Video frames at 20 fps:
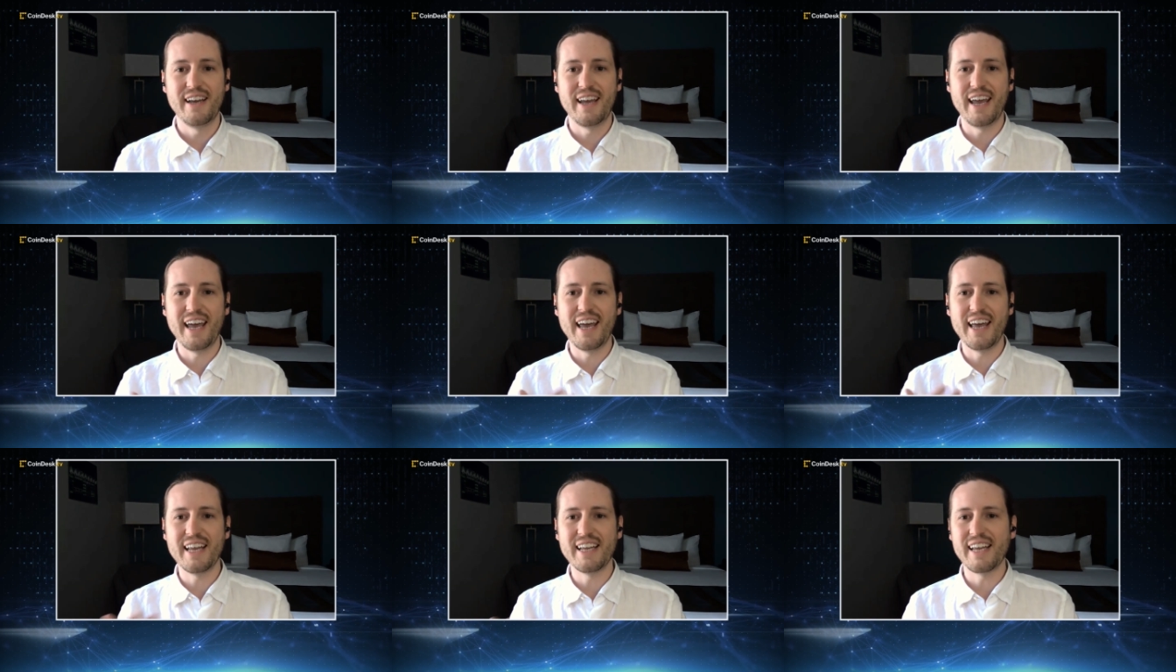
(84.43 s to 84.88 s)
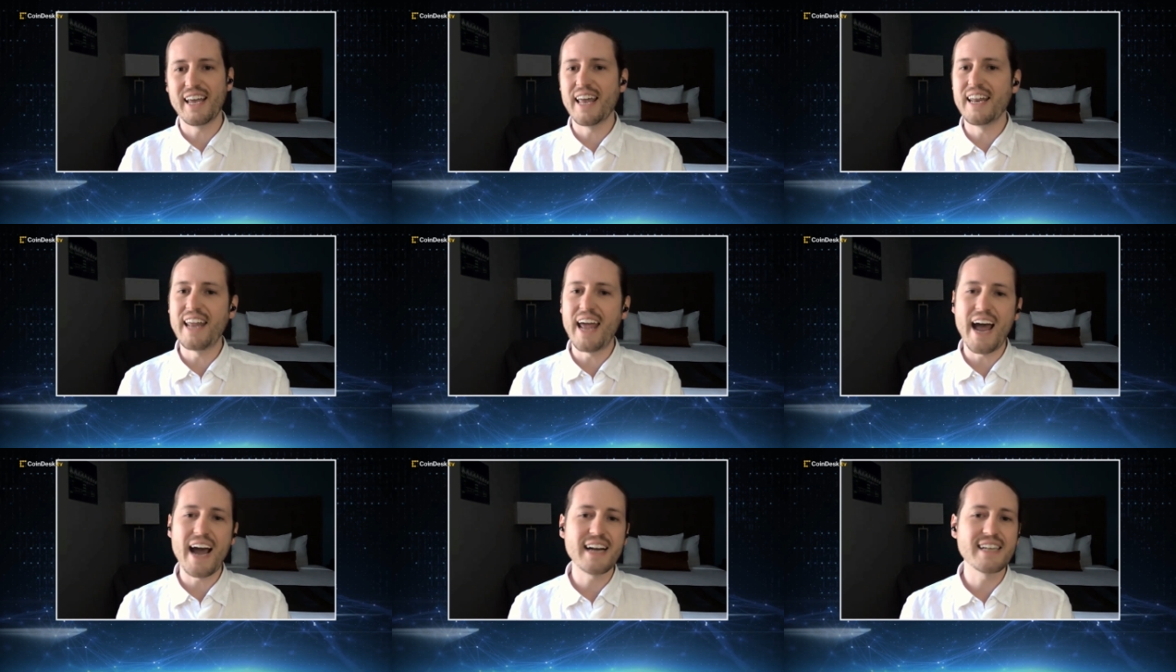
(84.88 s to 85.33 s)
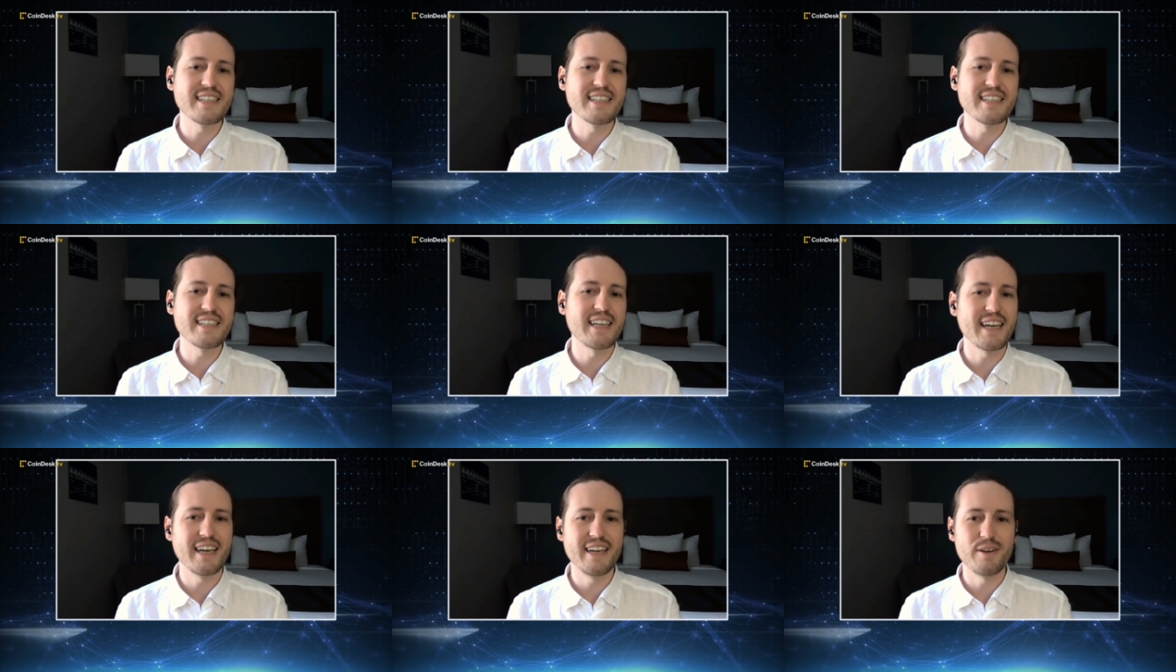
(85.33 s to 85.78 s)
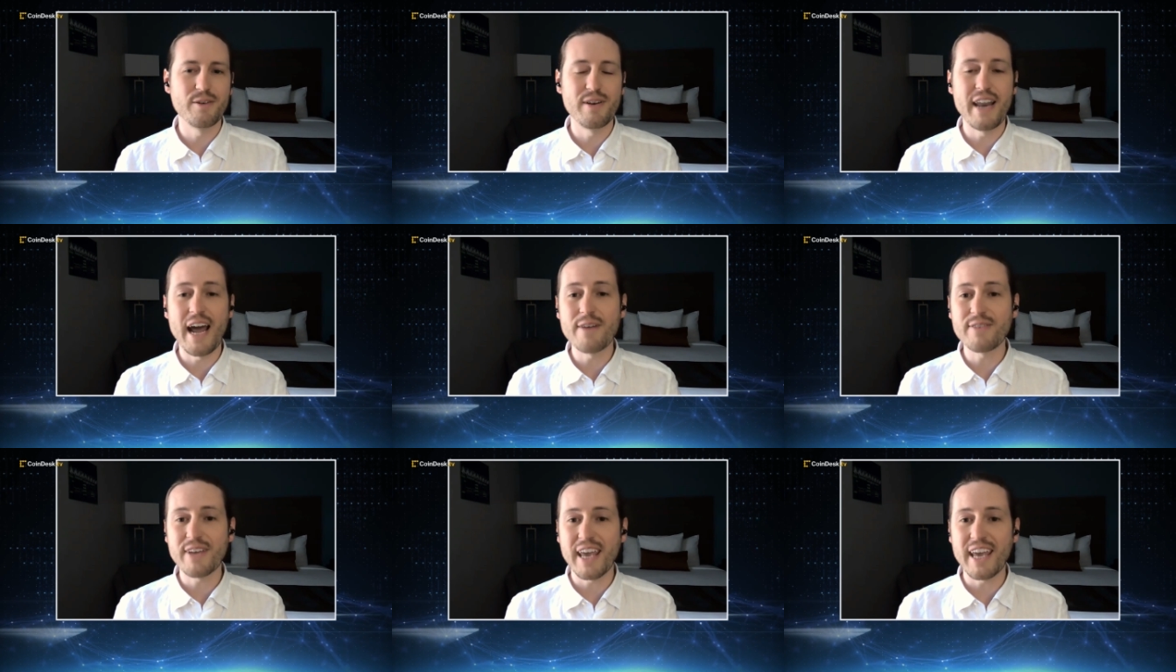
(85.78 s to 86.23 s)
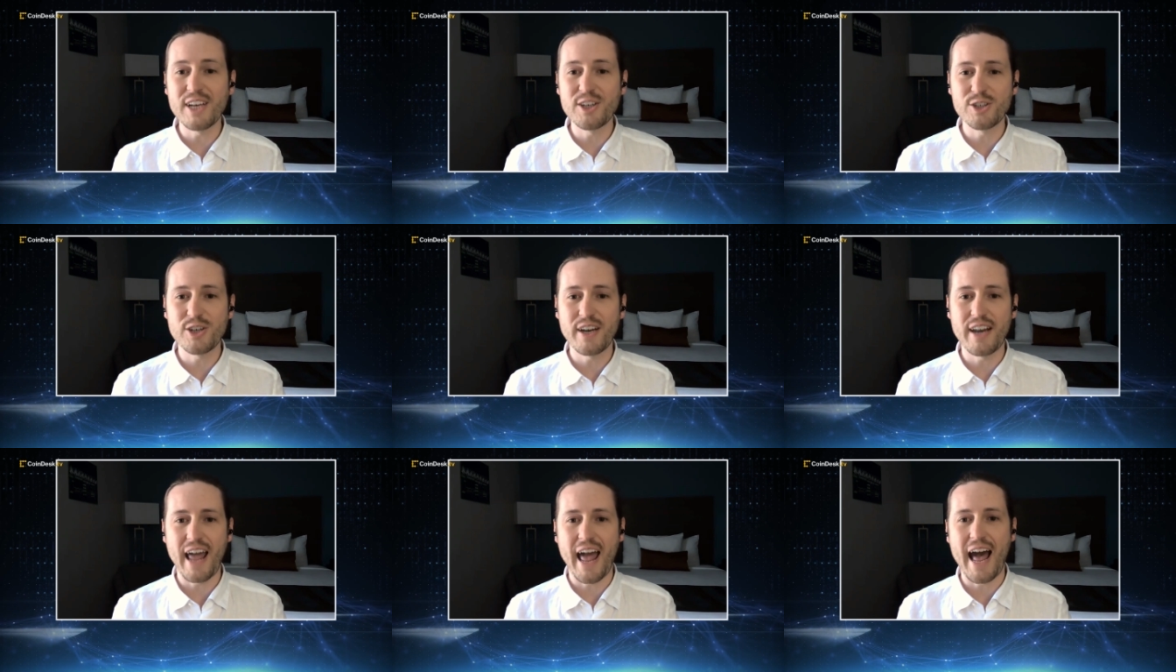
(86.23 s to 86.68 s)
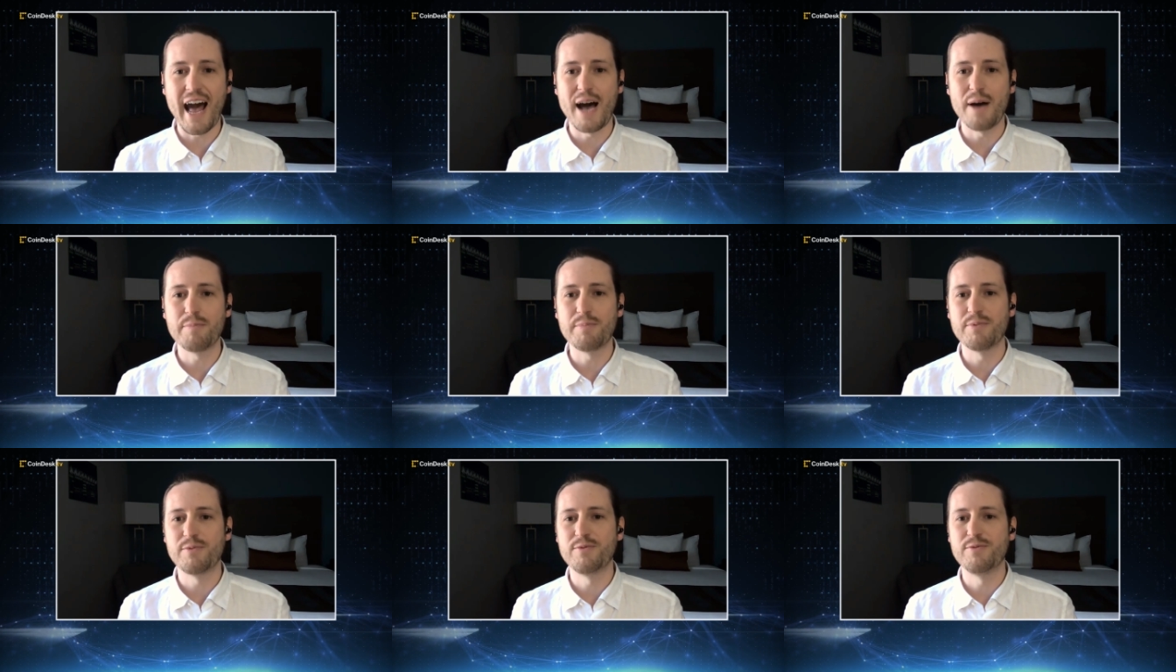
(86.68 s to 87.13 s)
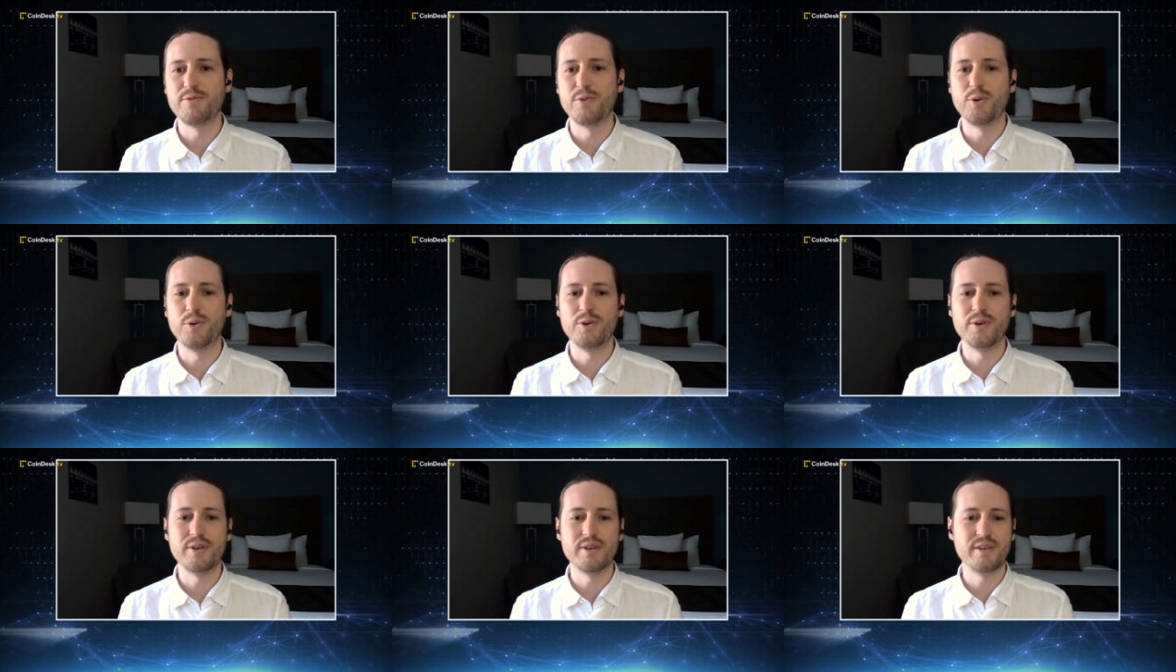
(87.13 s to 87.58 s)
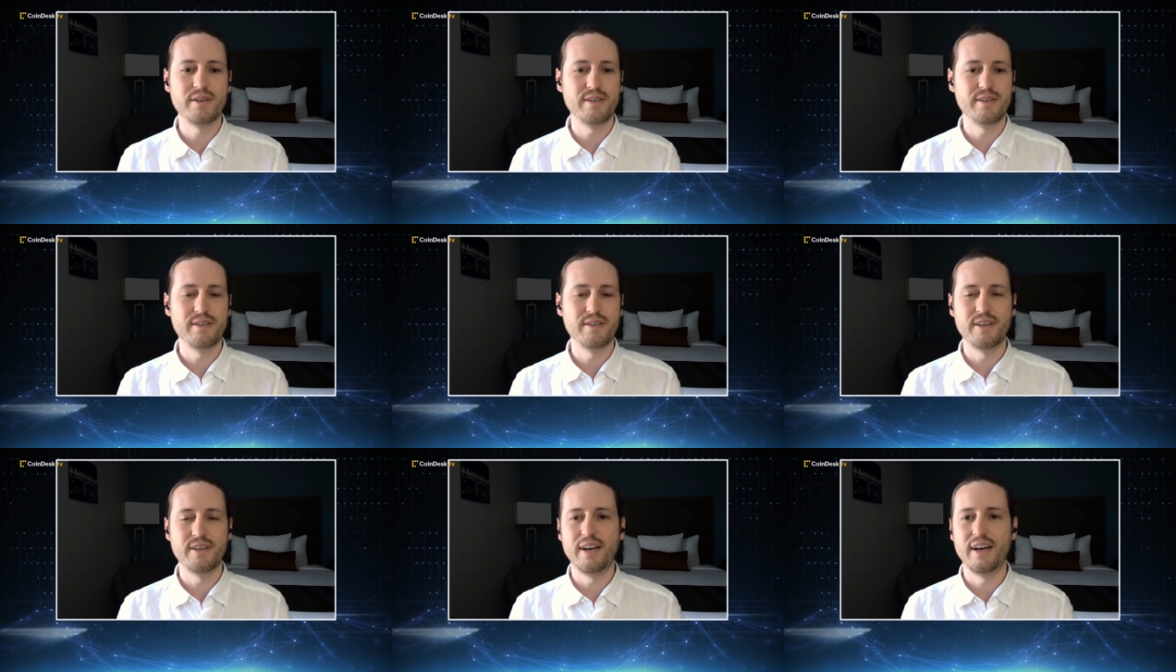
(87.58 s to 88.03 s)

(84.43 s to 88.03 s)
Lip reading: And acts like a navigation app for